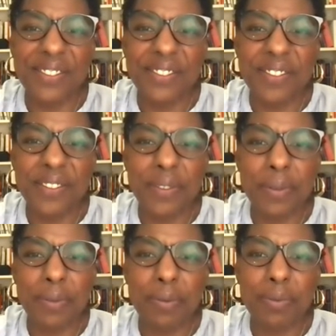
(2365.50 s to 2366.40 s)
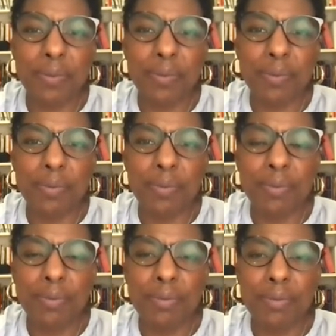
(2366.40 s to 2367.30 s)

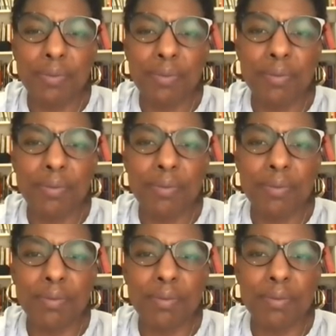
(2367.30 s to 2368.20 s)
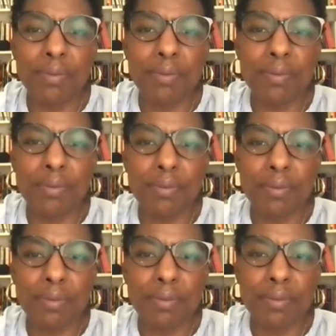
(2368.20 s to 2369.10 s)

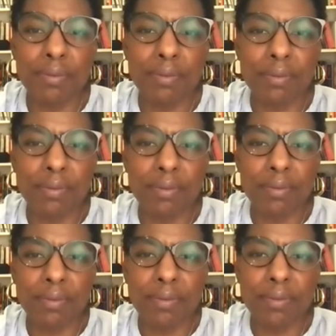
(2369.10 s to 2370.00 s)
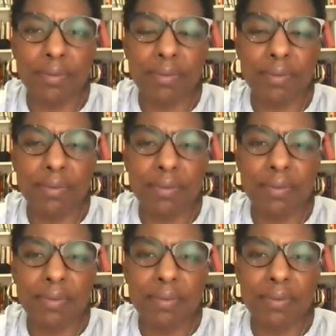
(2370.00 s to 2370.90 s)

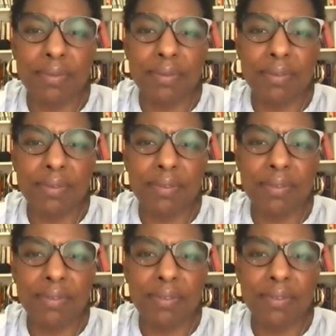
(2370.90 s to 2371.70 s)
No words are spoken by the person on screen.